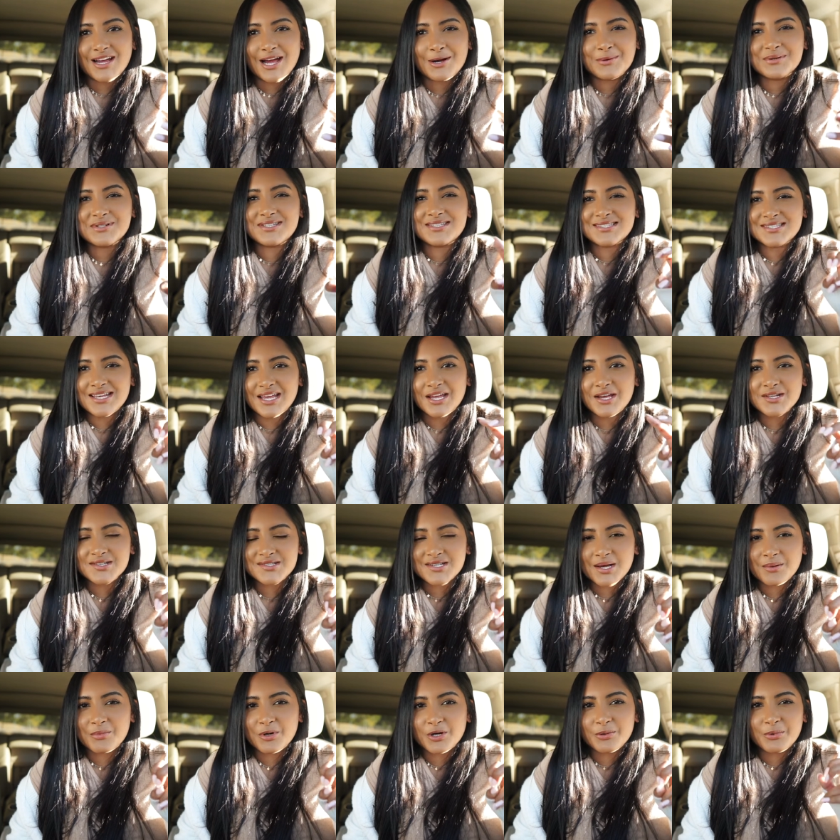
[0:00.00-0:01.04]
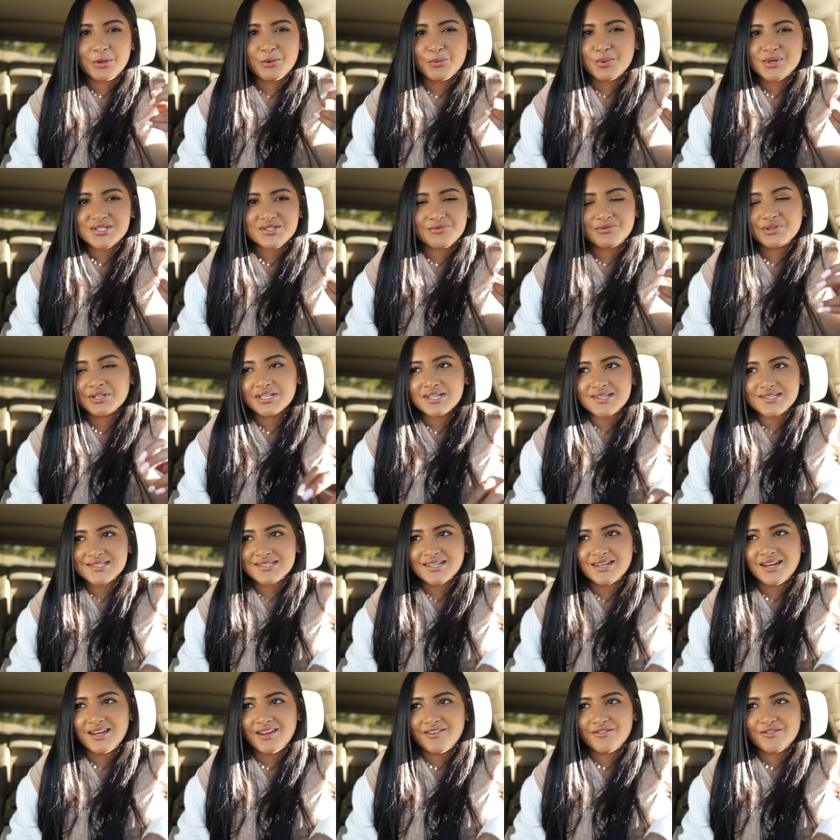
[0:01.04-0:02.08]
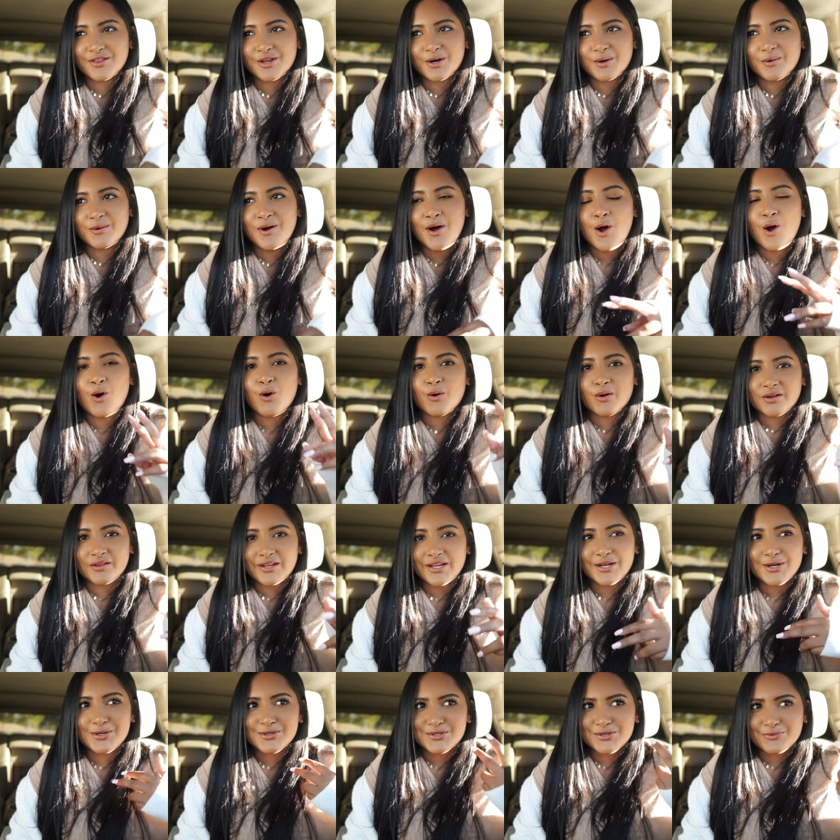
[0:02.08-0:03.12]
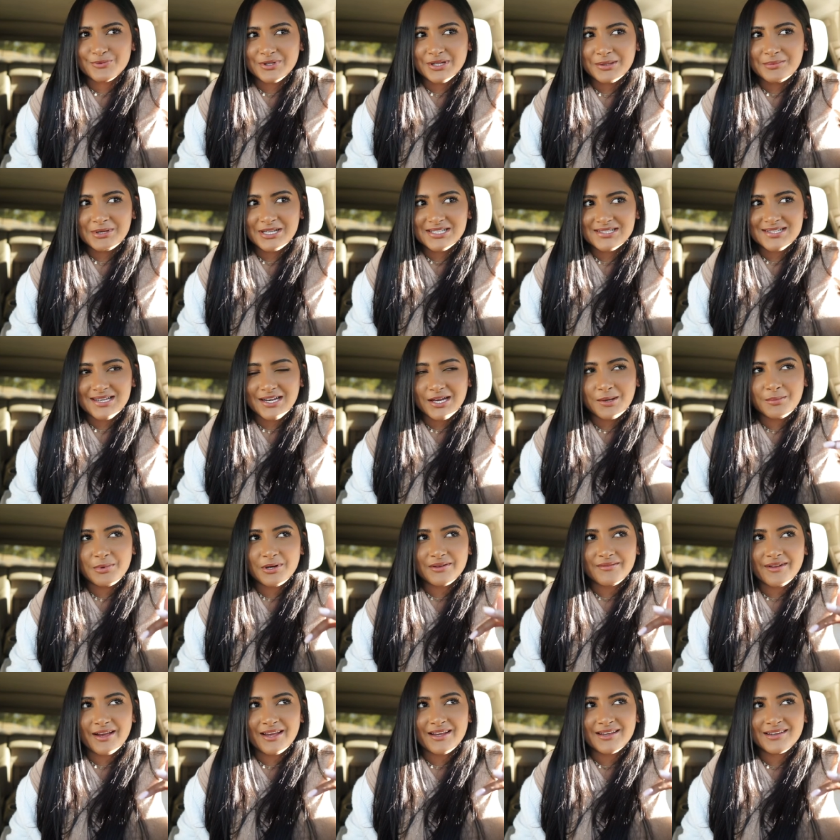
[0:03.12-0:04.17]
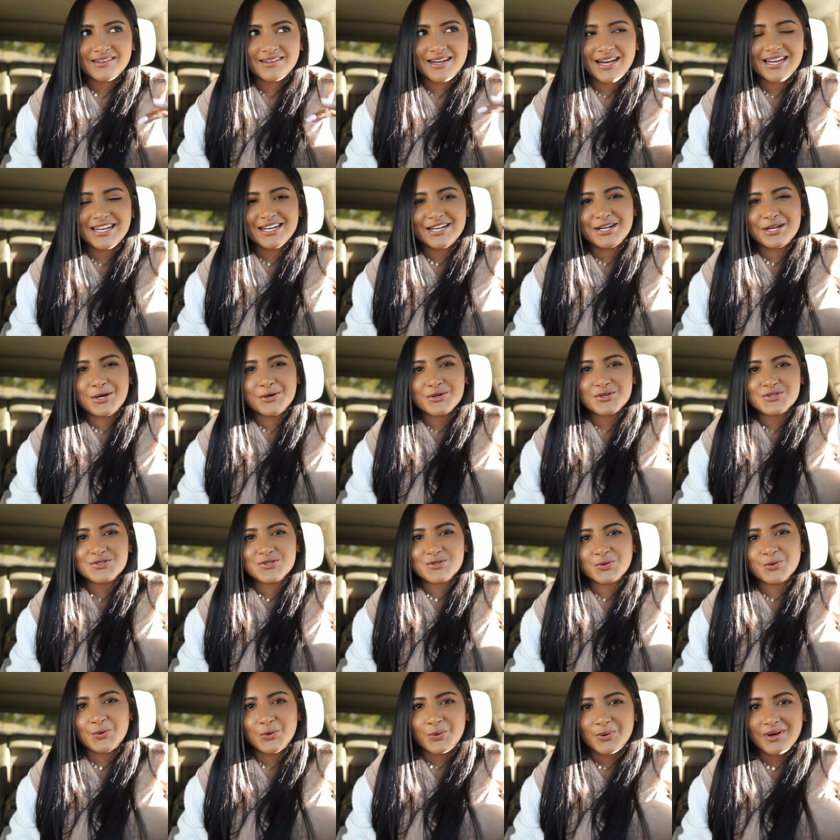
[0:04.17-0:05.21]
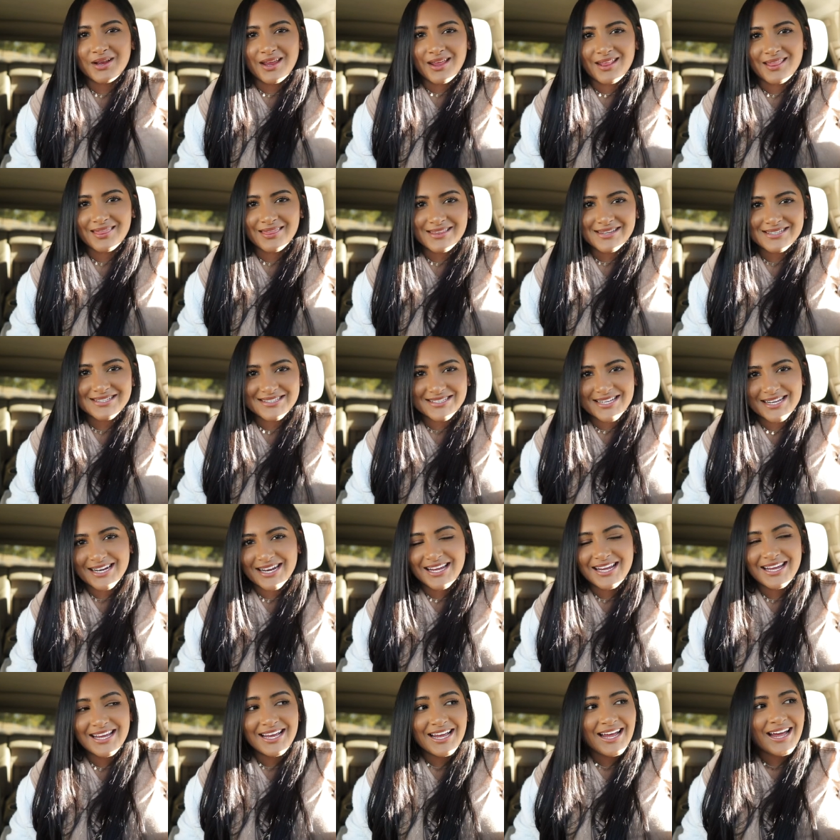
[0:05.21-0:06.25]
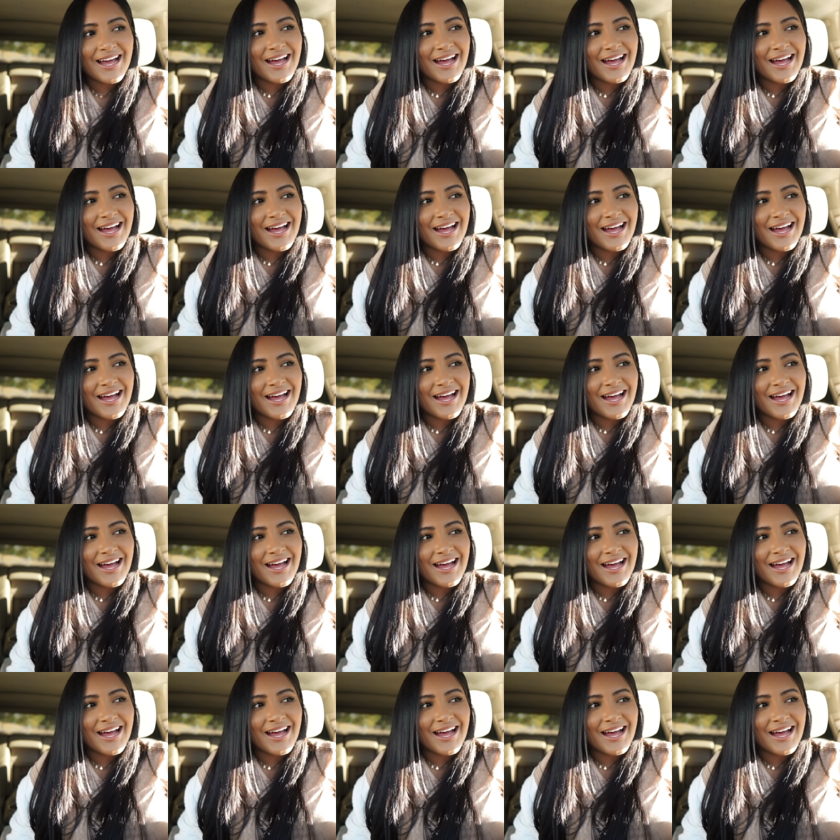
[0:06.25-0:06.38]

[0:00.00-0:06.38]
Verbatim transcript: I would say, a suburb. It wasn't really a city, even though Orlando's a really big city, but like I didn't go to school in the city.